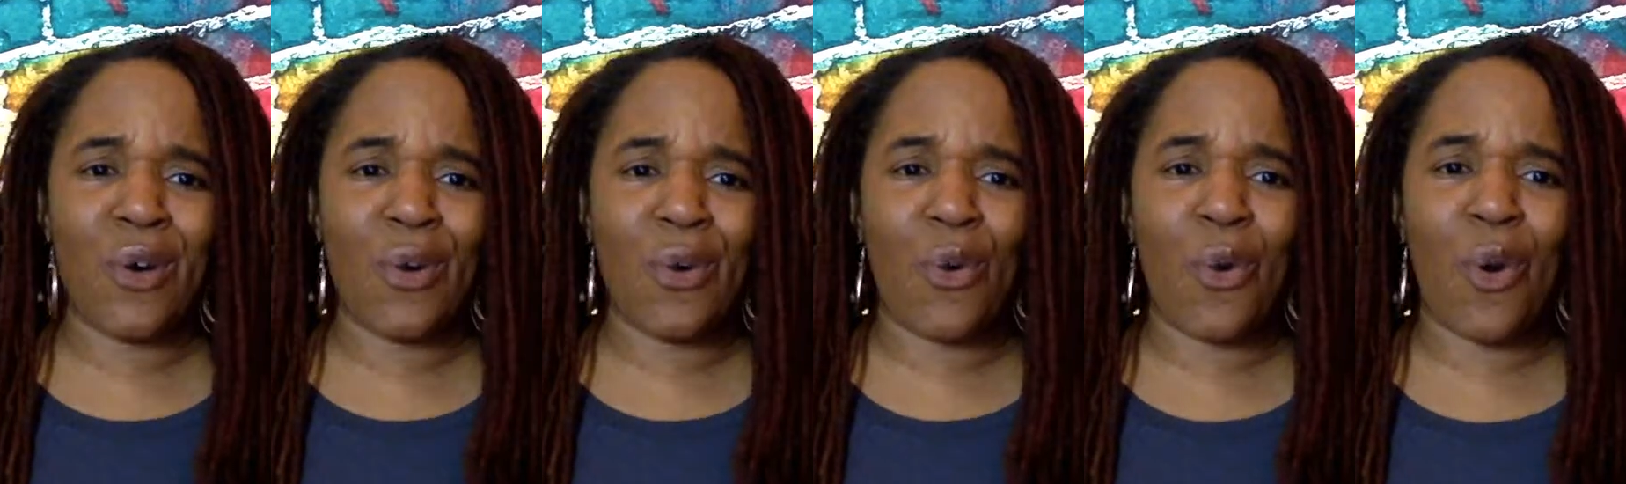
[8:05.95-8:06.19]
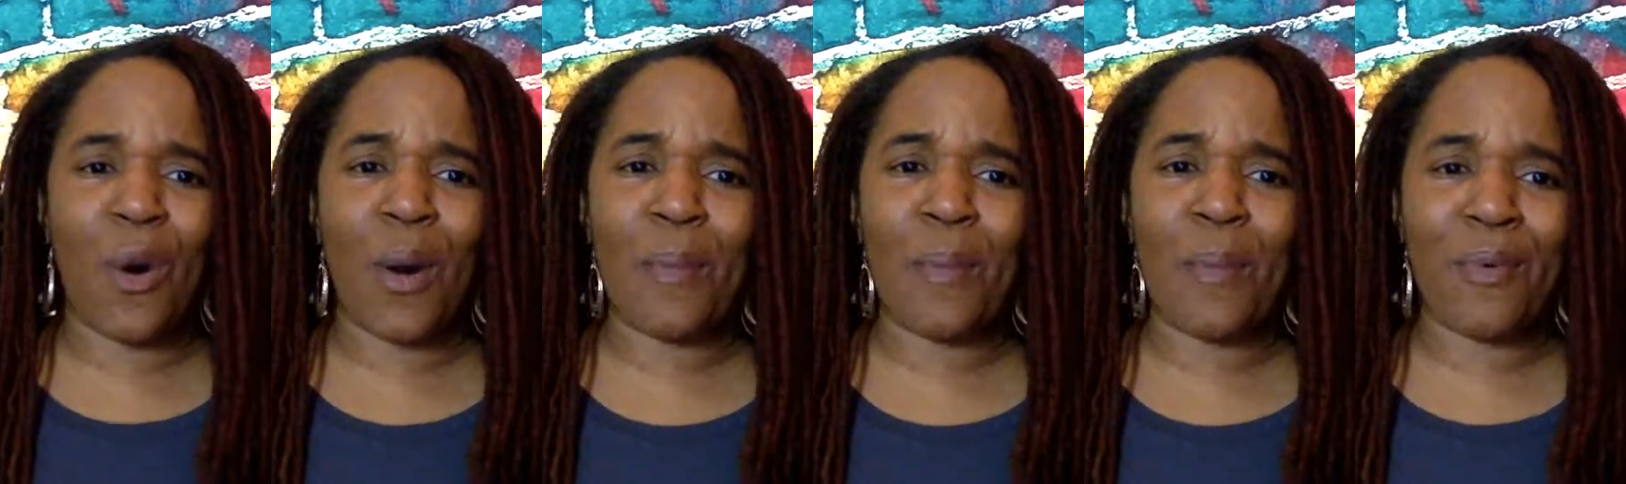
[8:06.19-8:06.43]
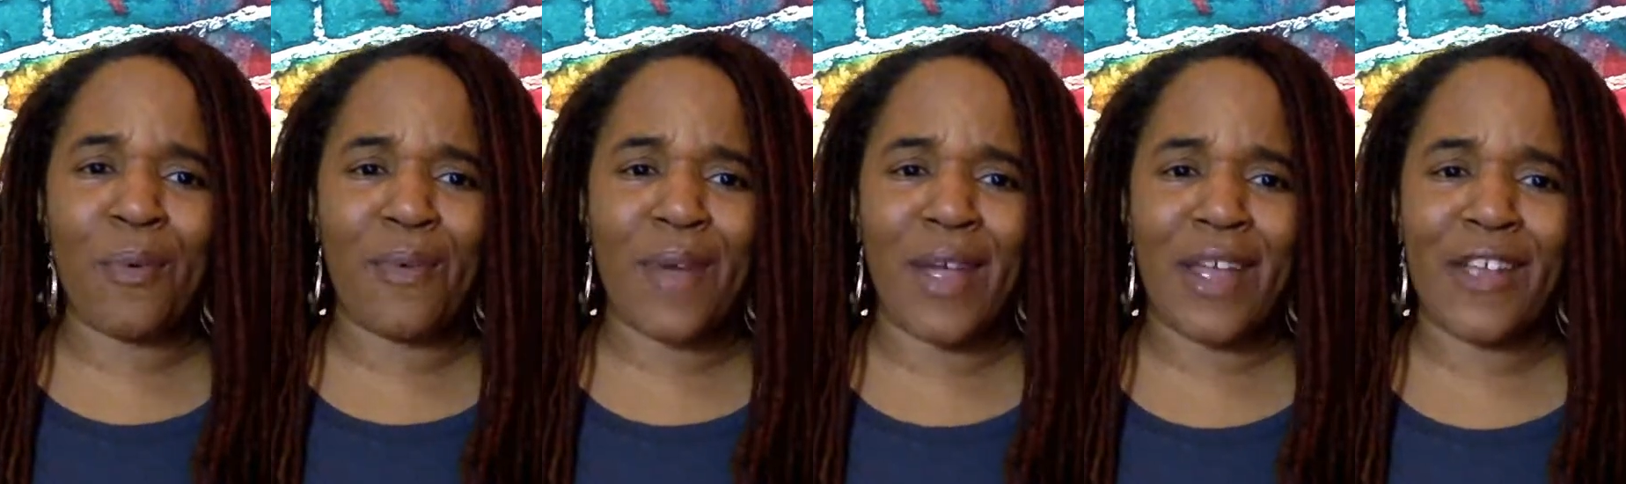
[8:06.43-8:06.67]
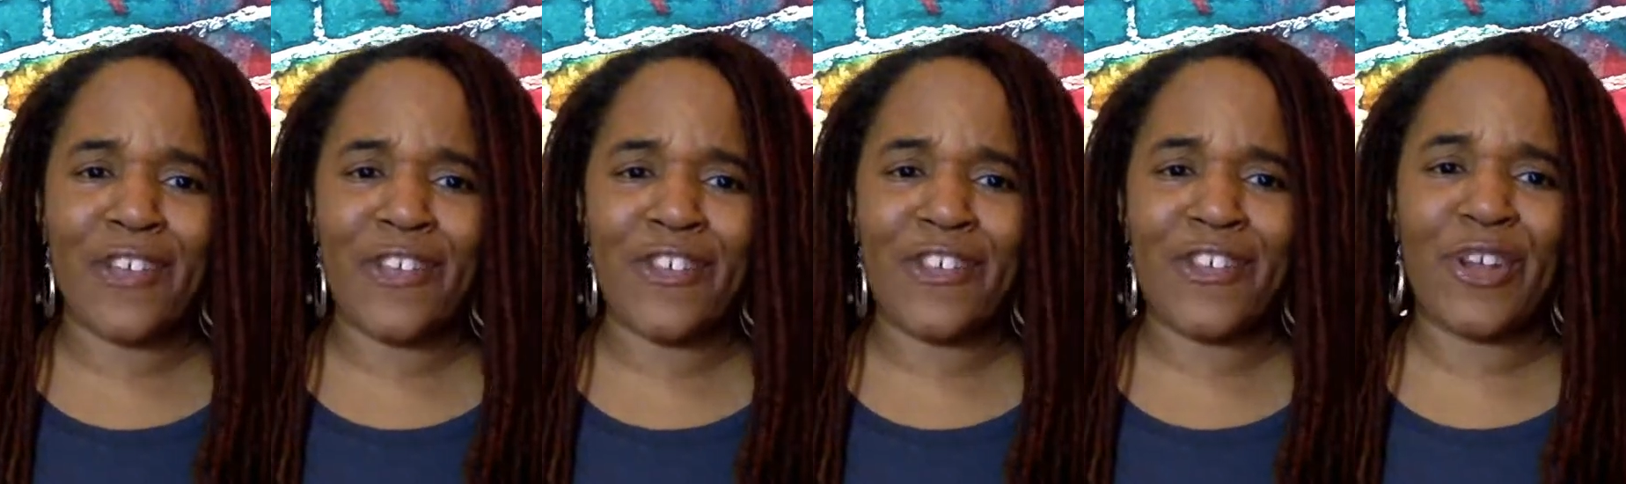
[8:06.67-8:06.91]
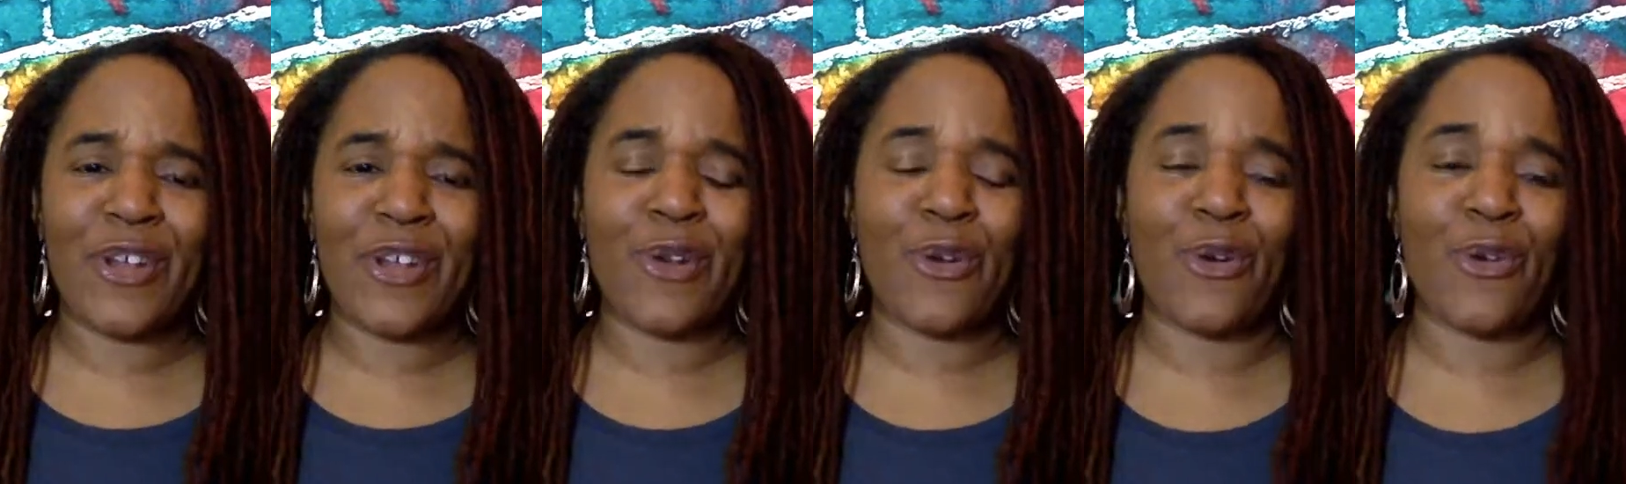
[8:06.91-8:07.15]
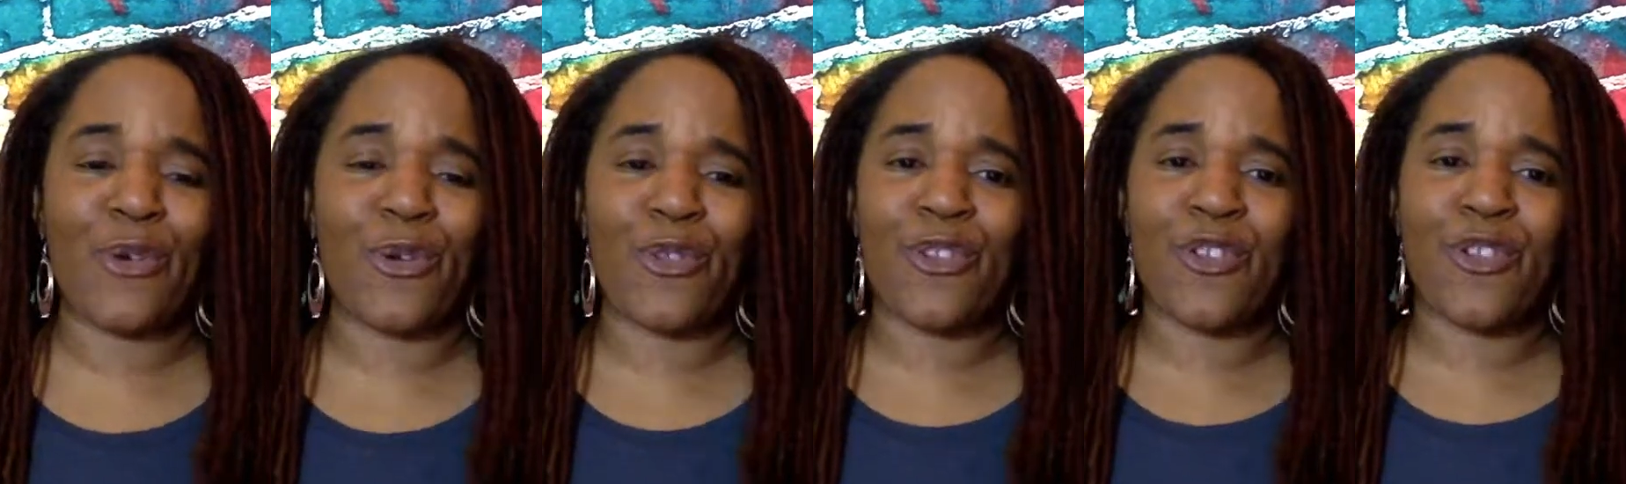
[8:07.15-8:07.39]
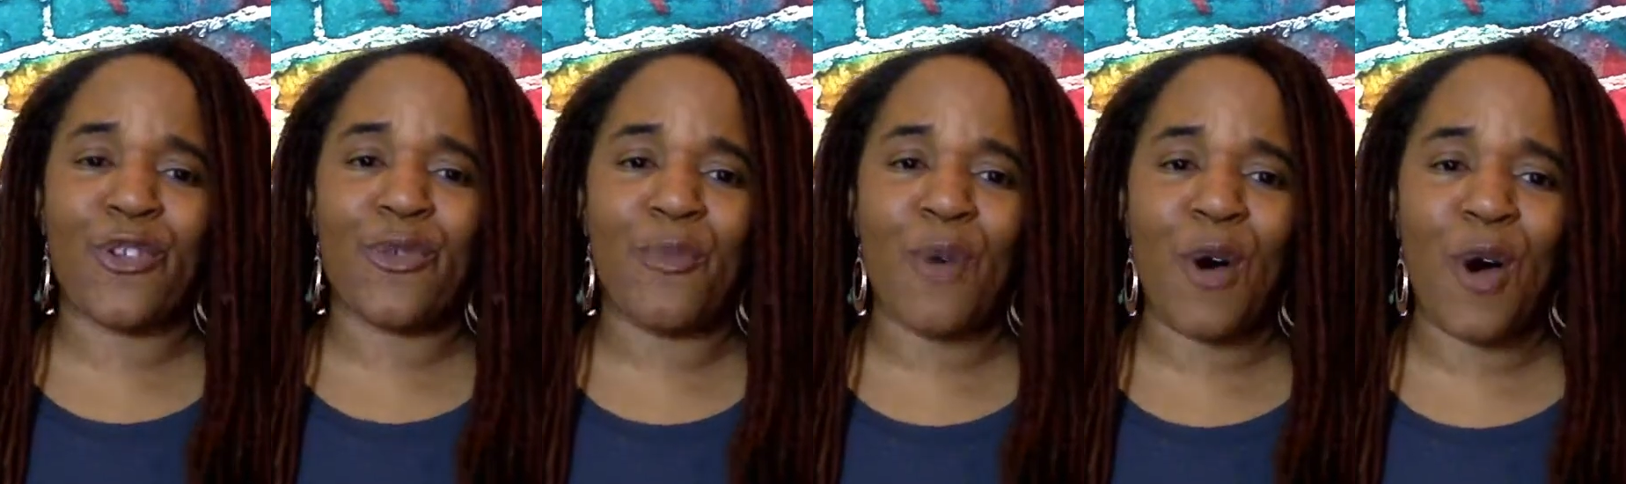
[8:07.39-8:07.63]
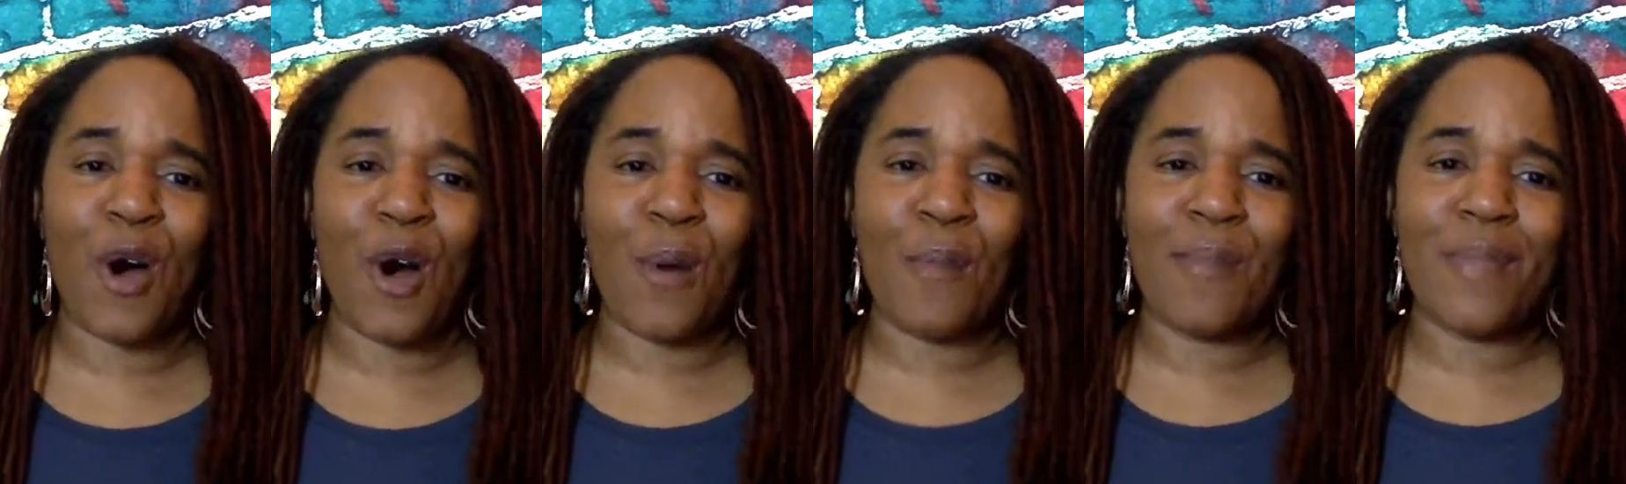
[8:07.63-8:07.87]
corporation or
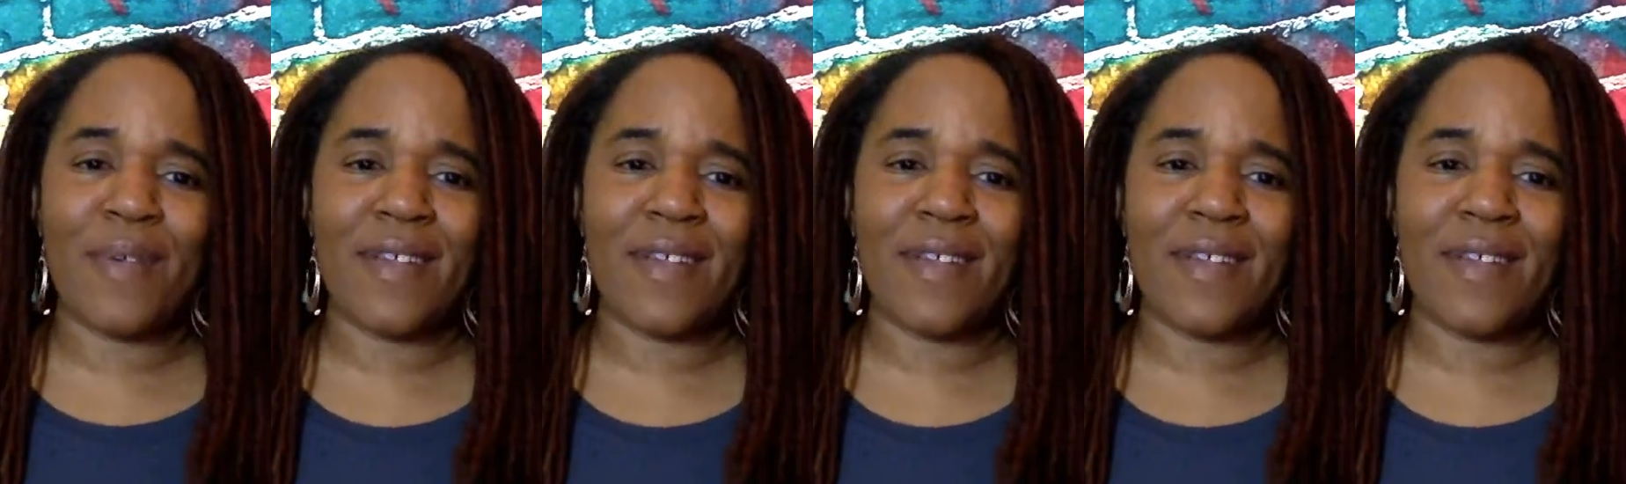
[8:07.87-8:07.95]
small